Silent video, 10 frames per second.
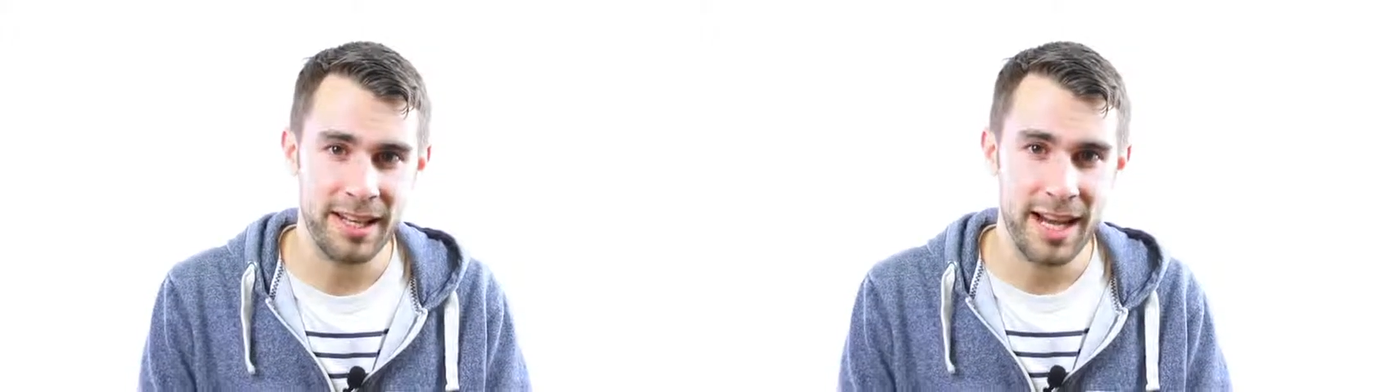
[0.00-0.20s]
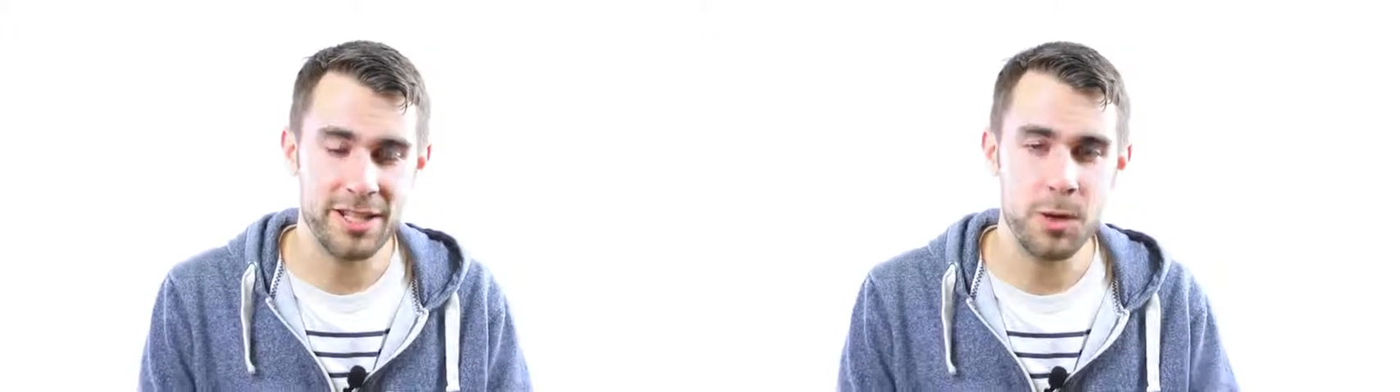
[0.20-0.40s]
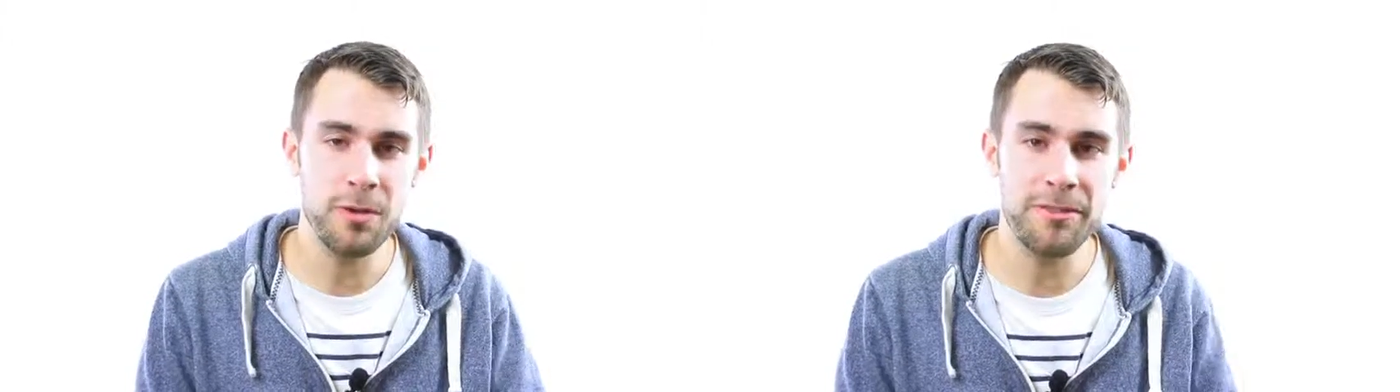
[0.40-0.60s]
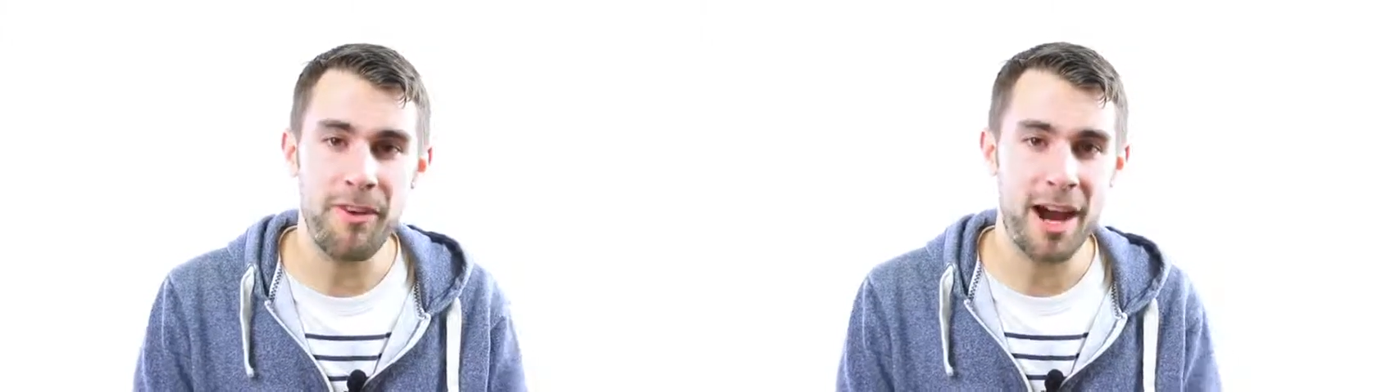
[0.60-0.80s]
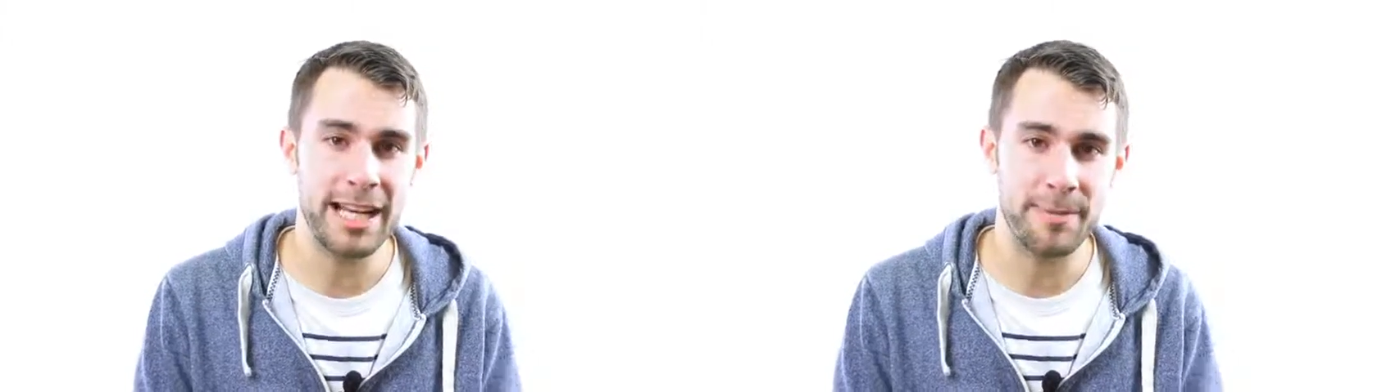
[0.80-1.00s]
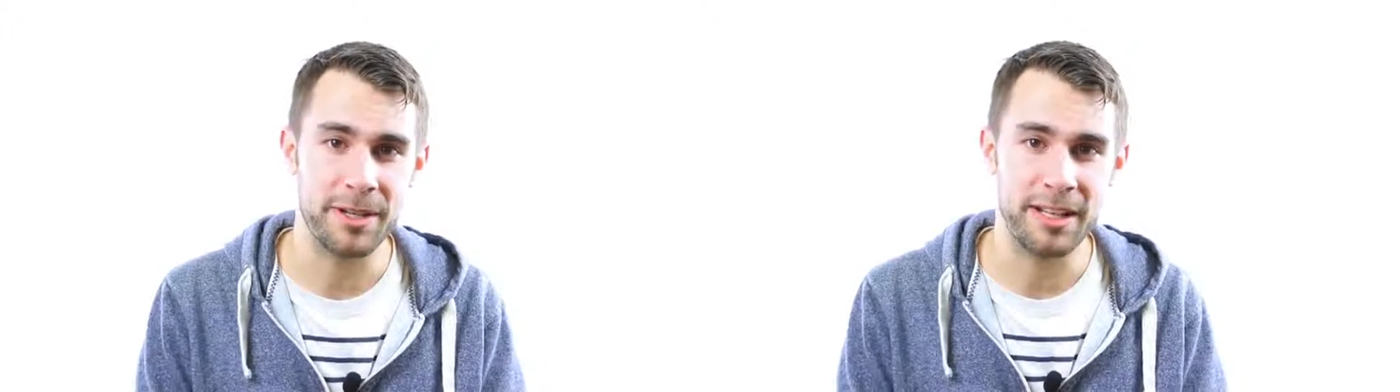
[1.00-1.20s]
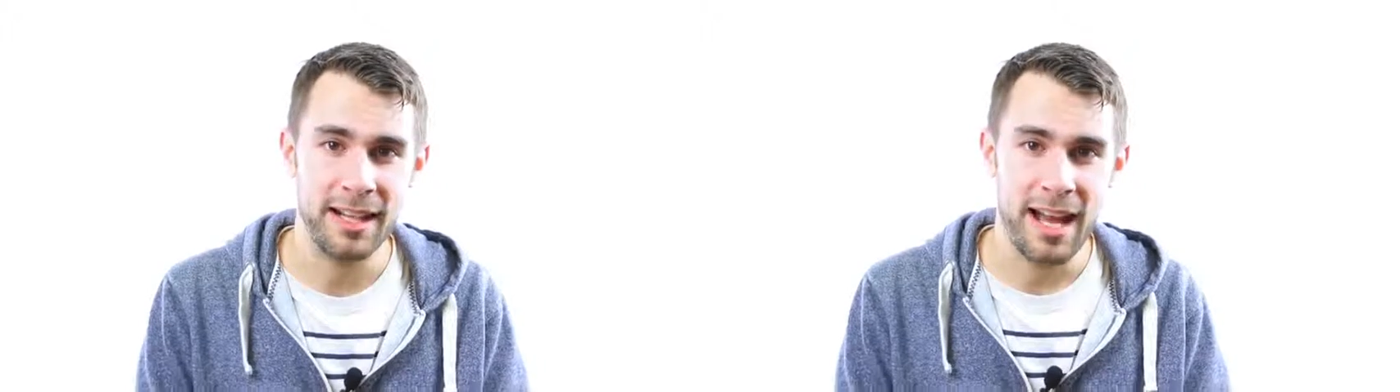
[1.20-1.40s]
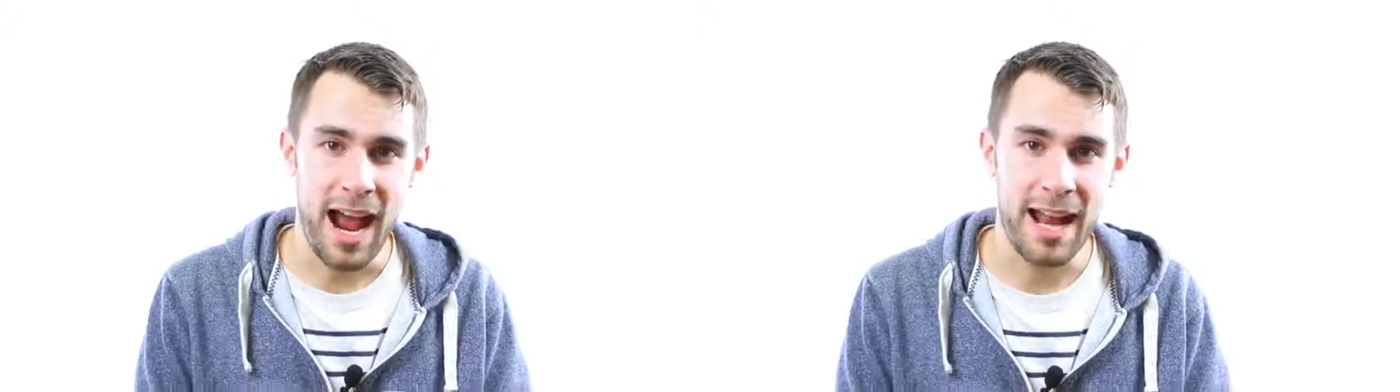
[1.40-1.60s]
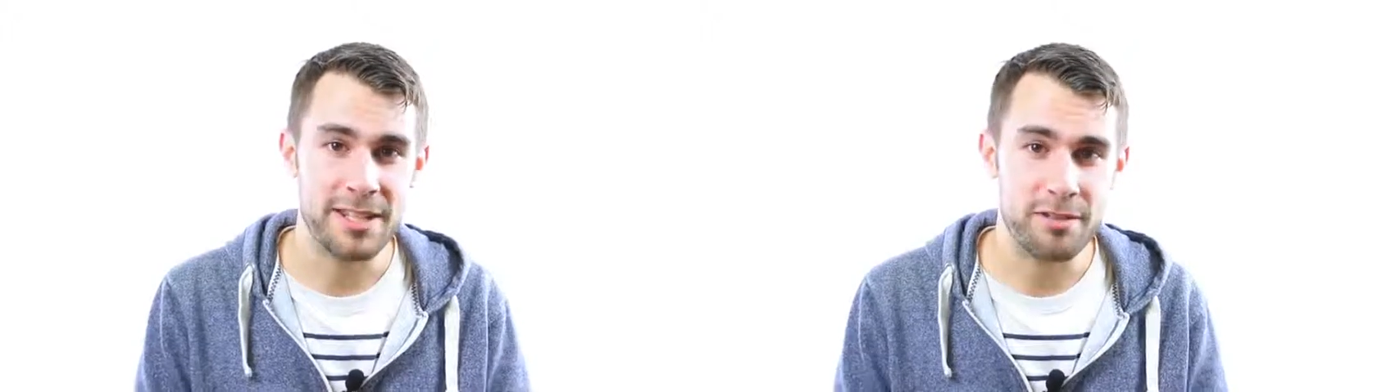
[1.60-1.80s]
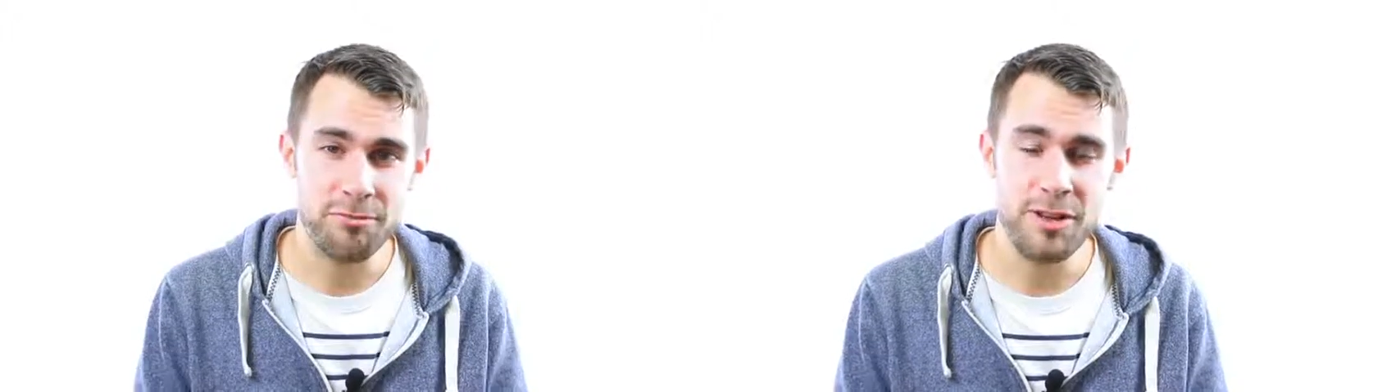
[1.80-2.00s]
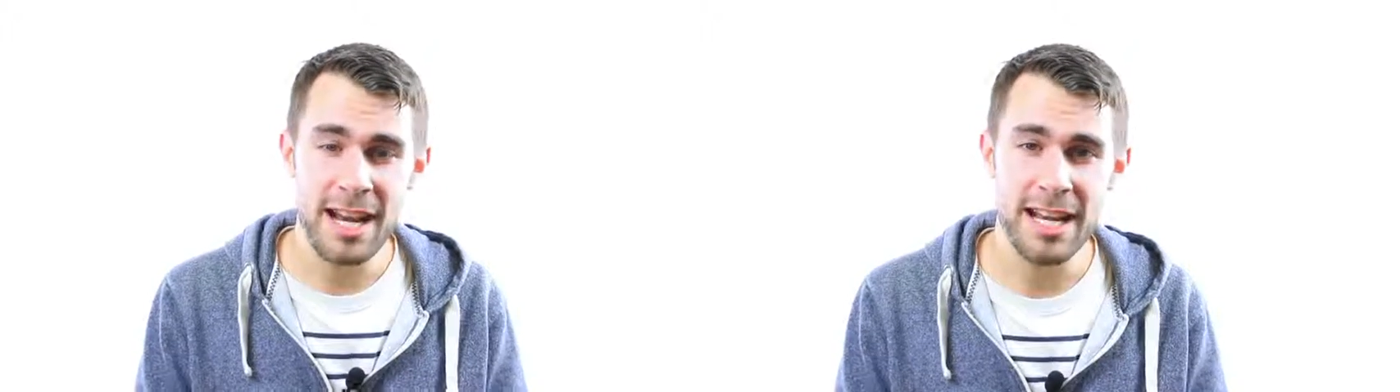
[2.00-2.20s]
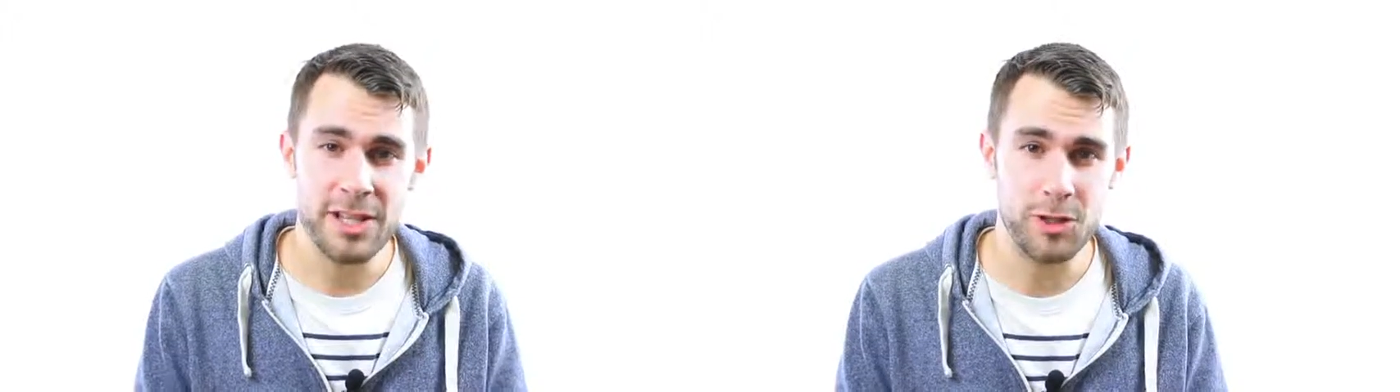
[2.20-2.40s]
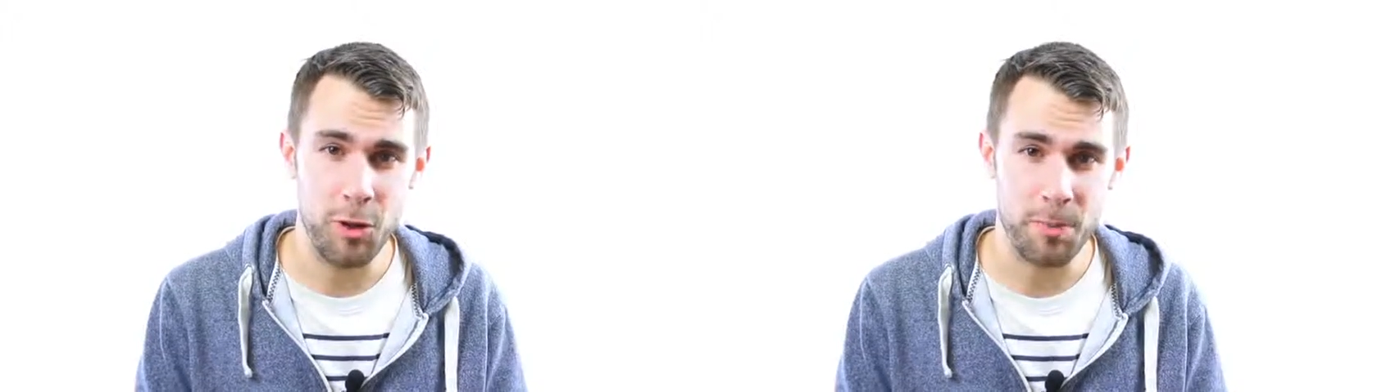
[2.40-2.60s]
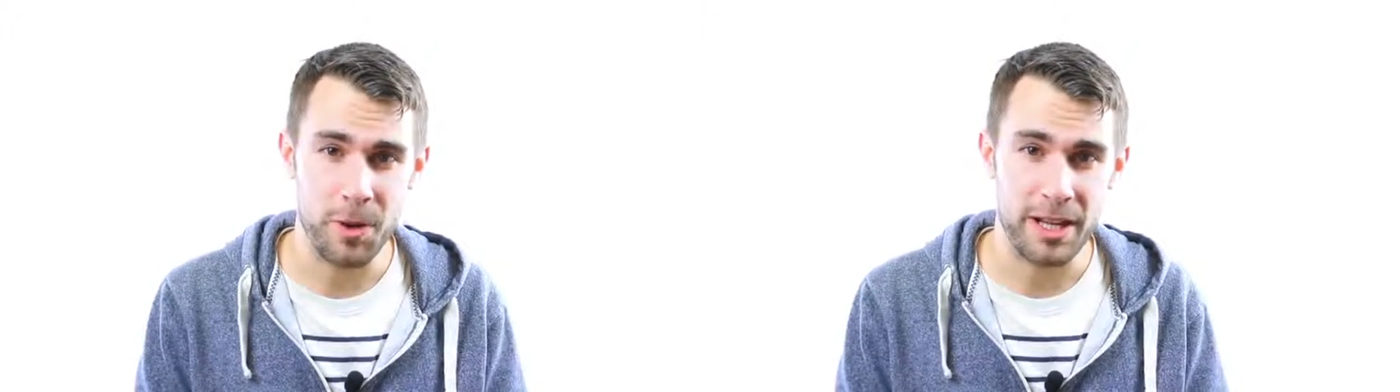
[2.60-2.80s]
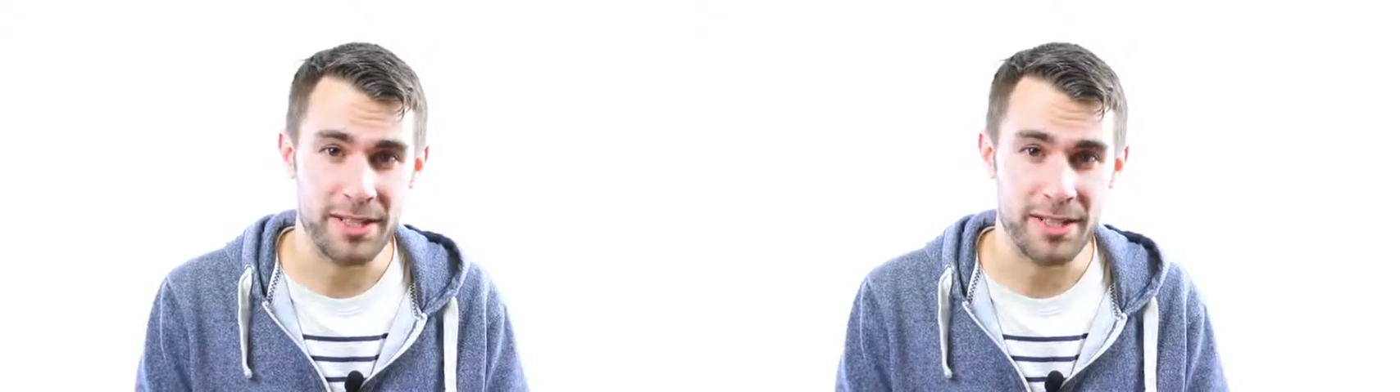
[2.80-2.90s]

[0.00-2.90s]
It's called Philemon, and it's a really short book.